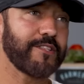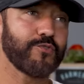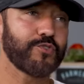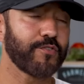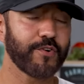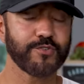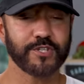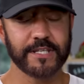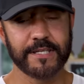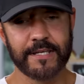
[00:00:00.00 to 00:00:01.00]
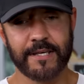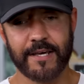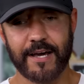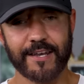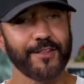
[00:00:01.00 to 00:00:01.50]
Louis University,
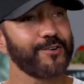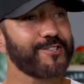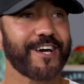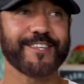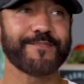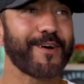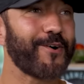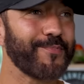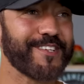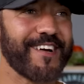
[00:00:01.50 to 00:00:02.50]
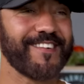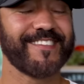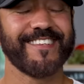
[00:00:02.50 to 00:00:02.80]
another shout out to my hometown.